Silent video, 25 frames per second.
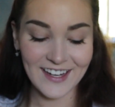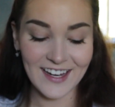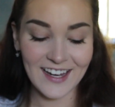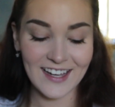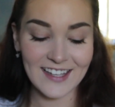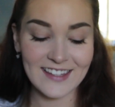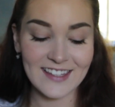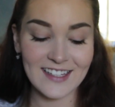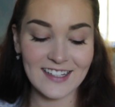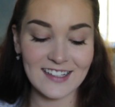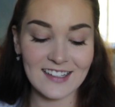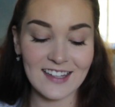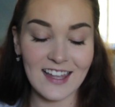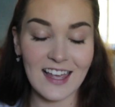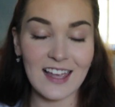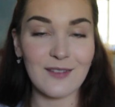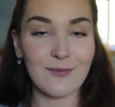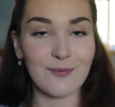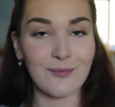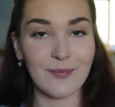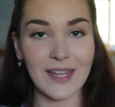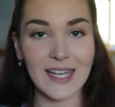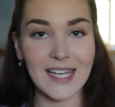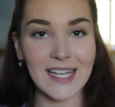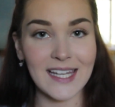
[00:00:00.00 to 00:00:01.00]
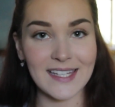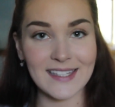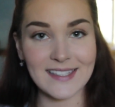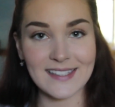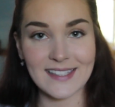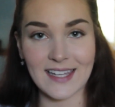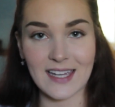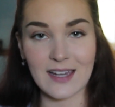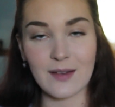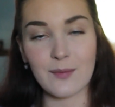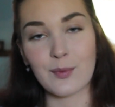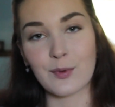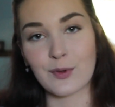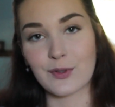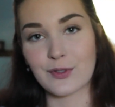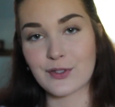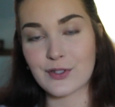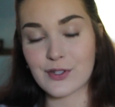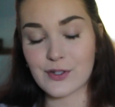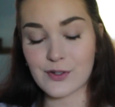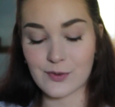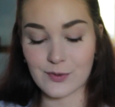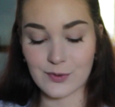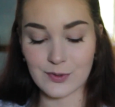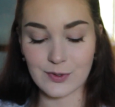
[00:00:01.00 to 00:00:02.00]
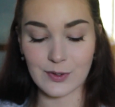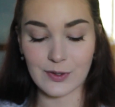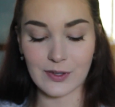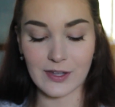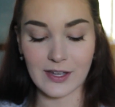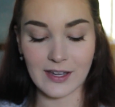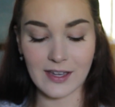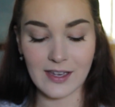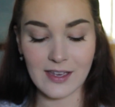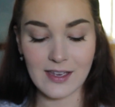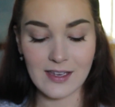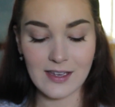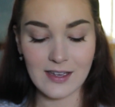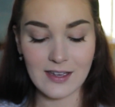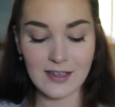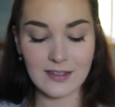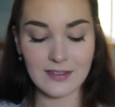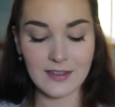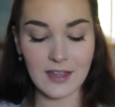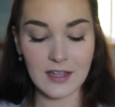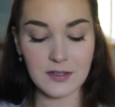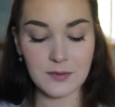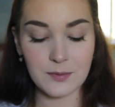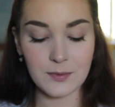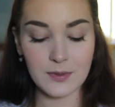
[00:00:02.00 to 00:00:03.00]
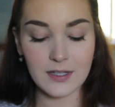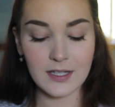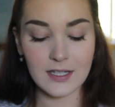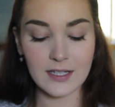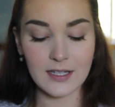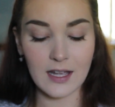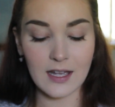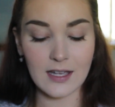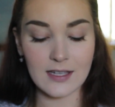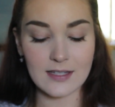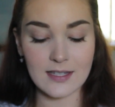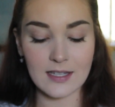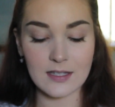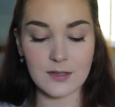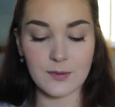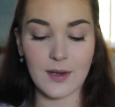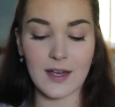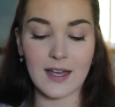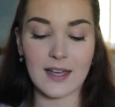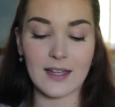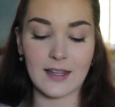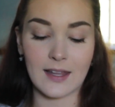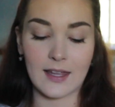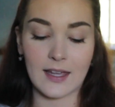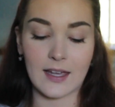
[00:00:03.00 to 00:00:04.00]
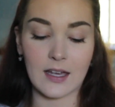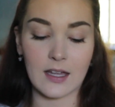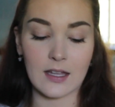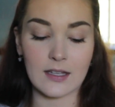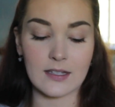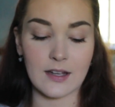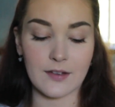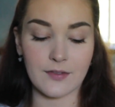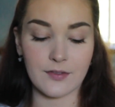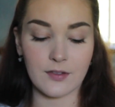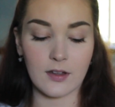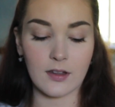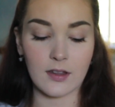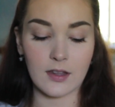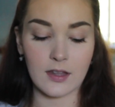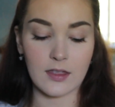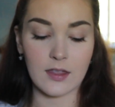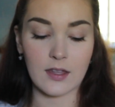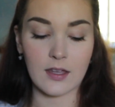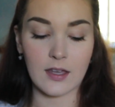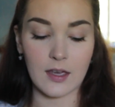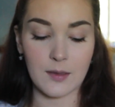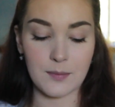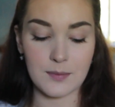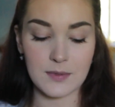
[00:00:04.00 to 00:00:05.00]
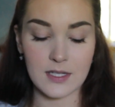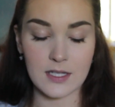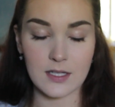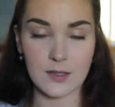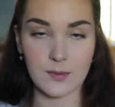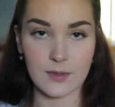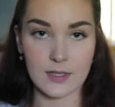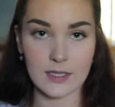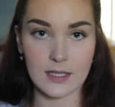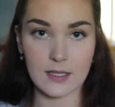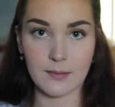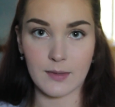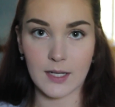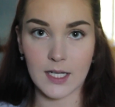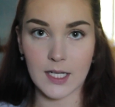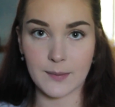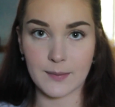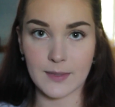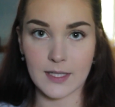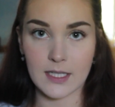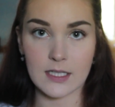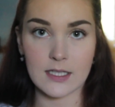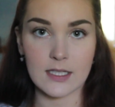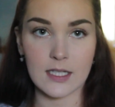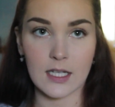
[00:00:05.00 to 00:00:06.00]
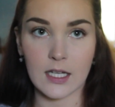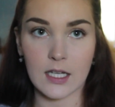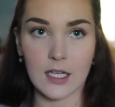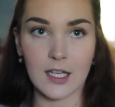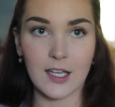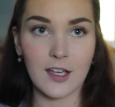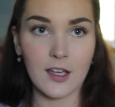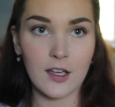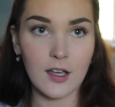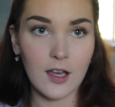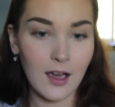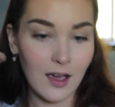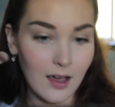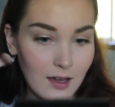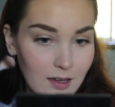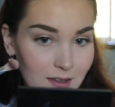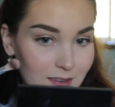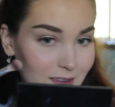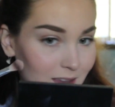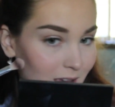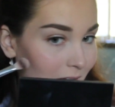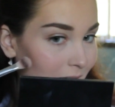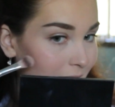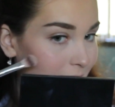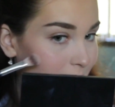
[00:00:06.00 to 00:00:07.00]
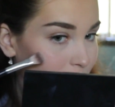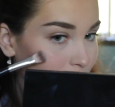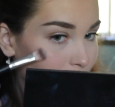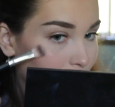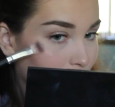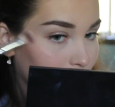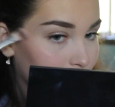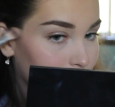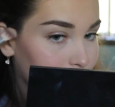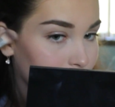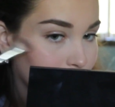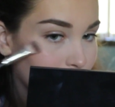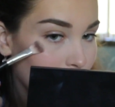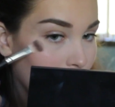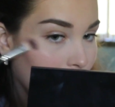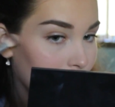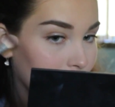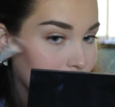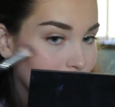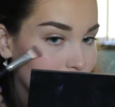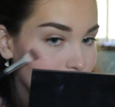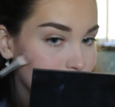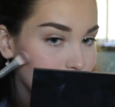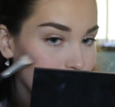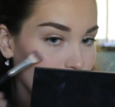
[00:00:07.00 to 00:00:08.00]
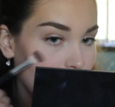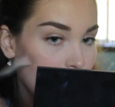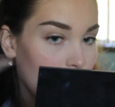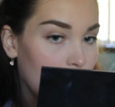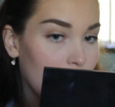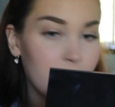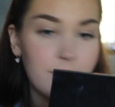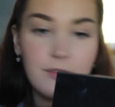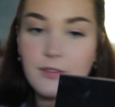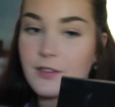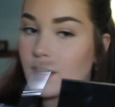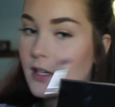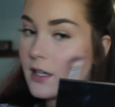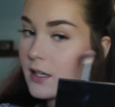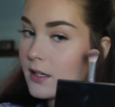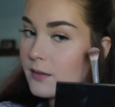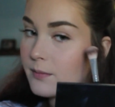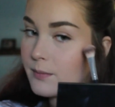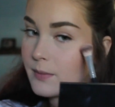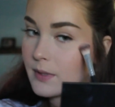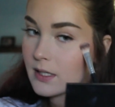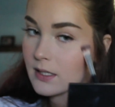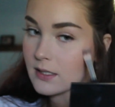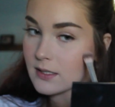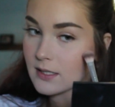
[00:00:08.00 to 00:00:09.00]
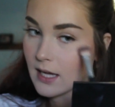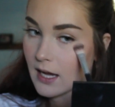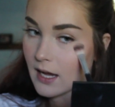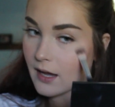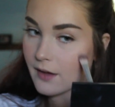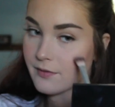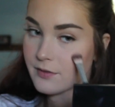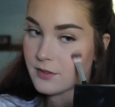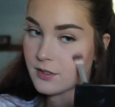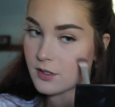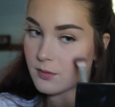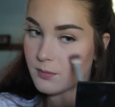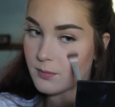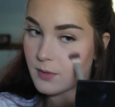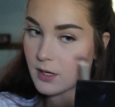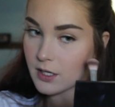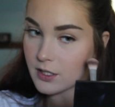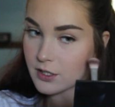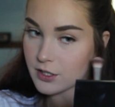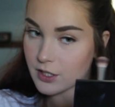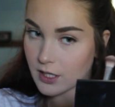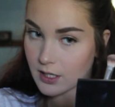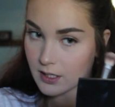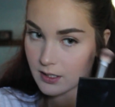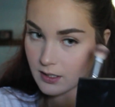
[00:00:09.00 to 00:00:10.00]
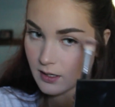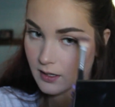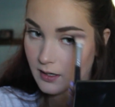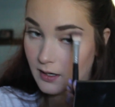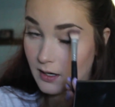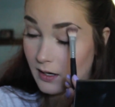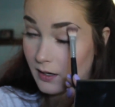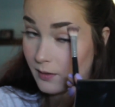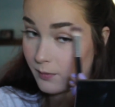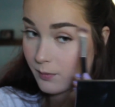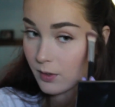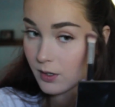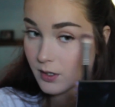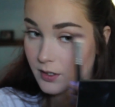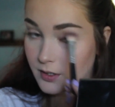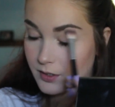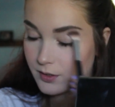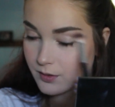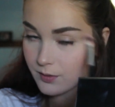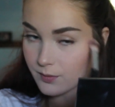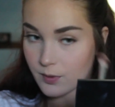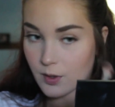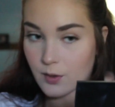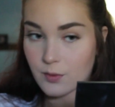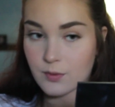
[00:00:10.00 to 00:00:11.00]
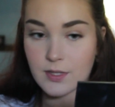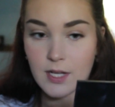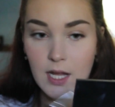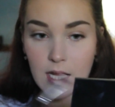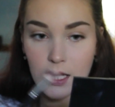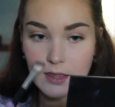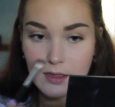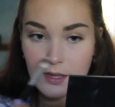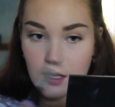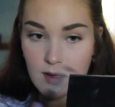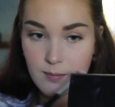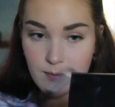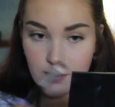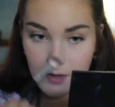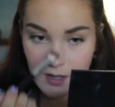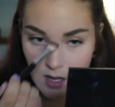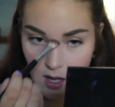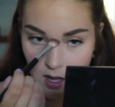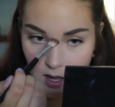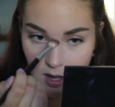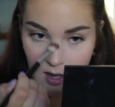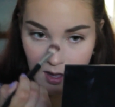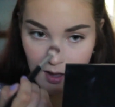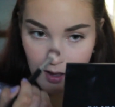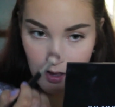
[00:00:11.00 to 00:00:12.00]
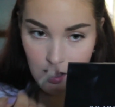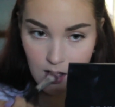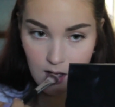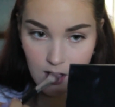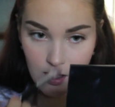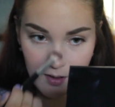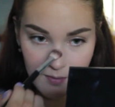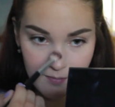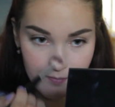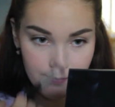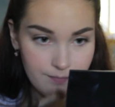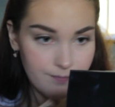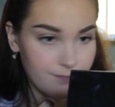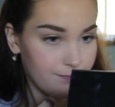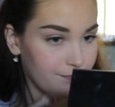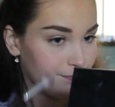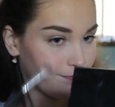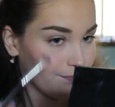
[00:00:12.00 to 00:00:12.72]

And they're like mini samples too, so like that's really nice. That's why I like definitely think Ipsy's worth the money, because like I don't go through products often because I have so much, and like I want to rotate them and